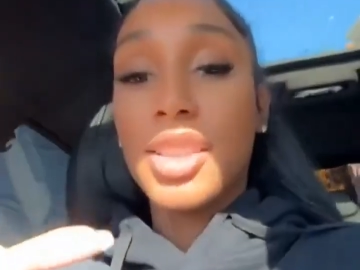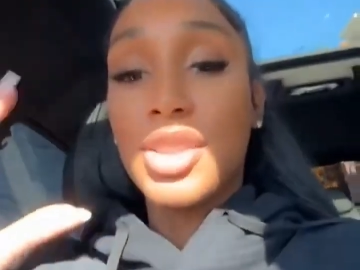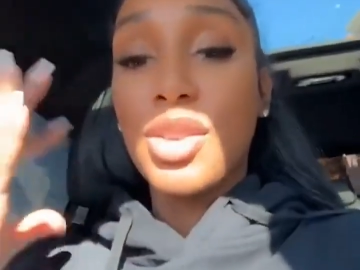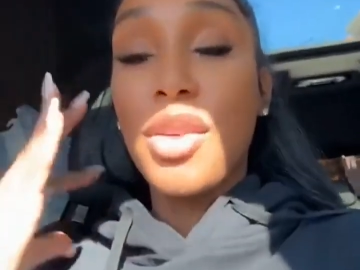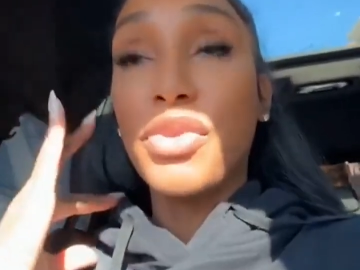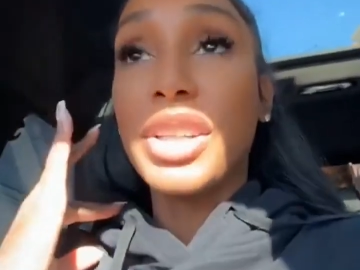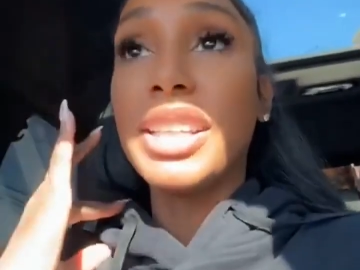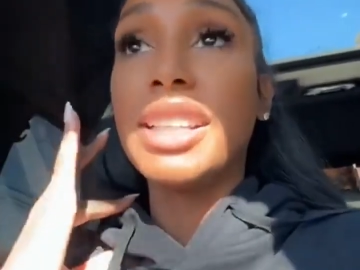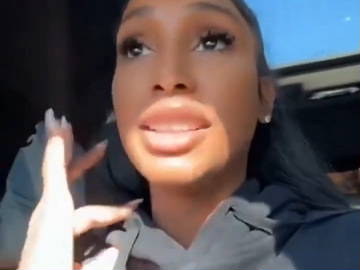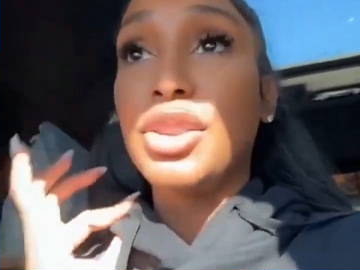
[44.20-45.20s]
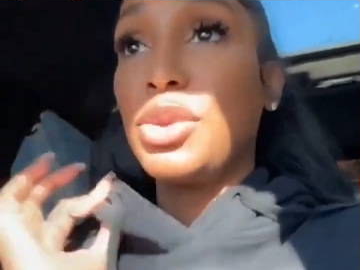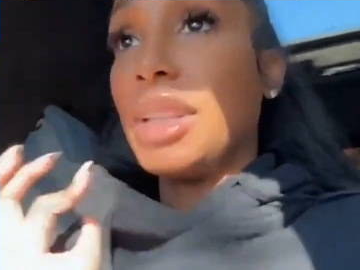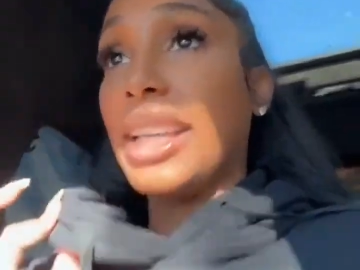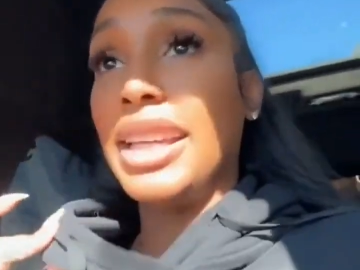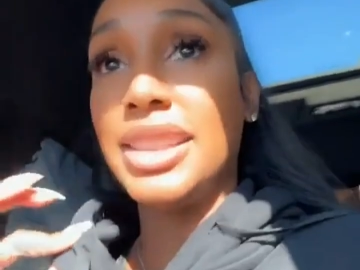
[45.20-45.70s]
So I'm running a little
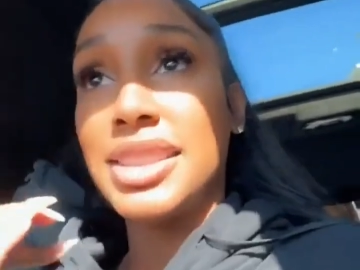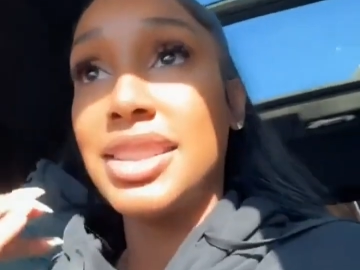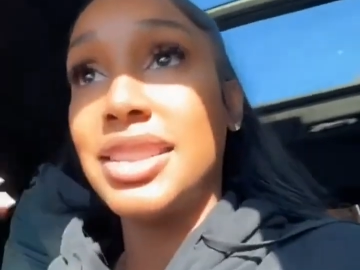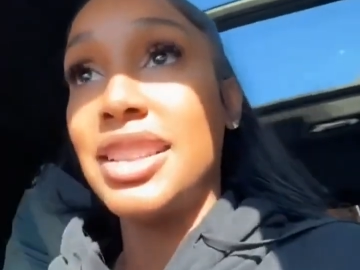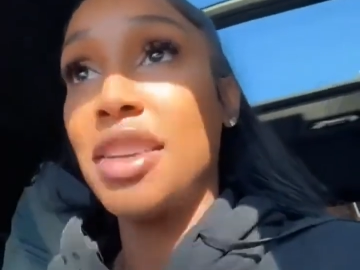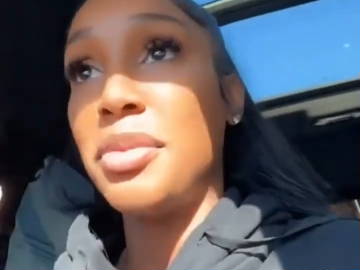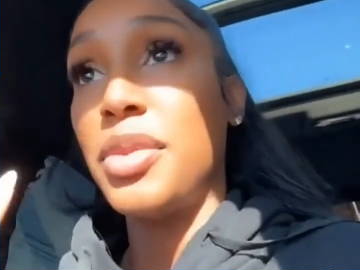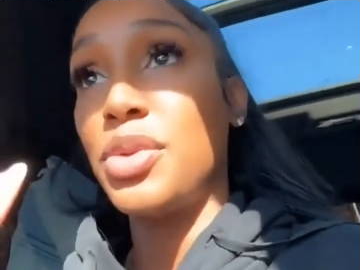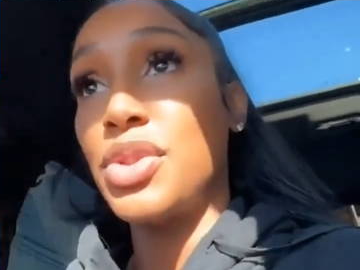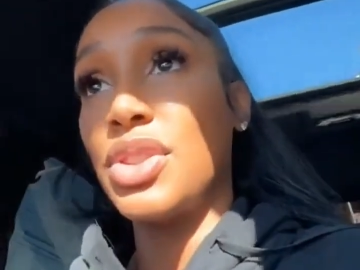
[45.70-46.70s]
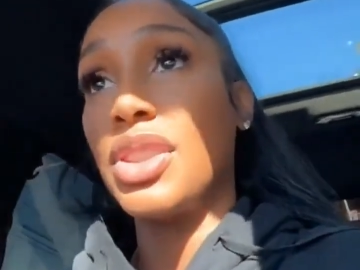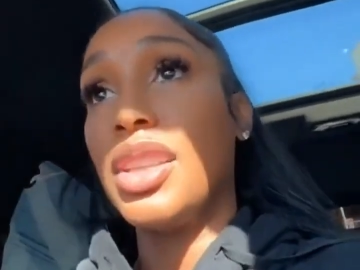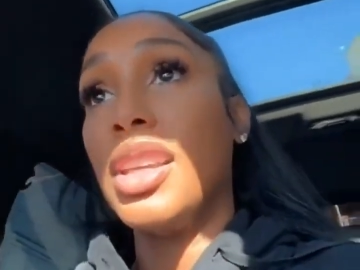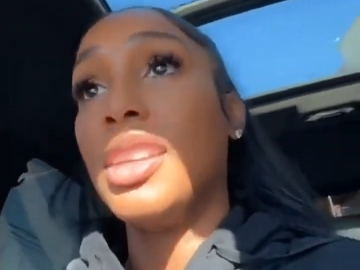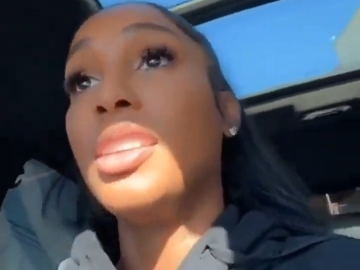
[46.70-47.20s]
late. I'm about to,
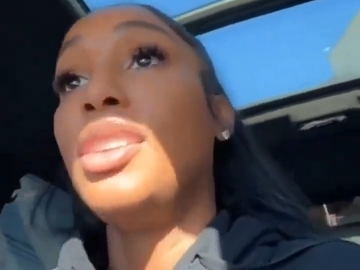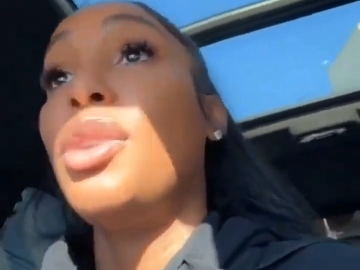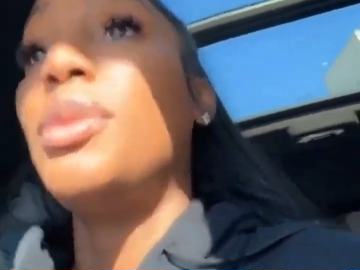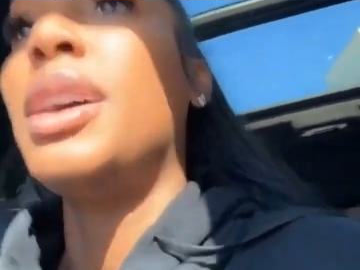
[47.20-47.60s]
you know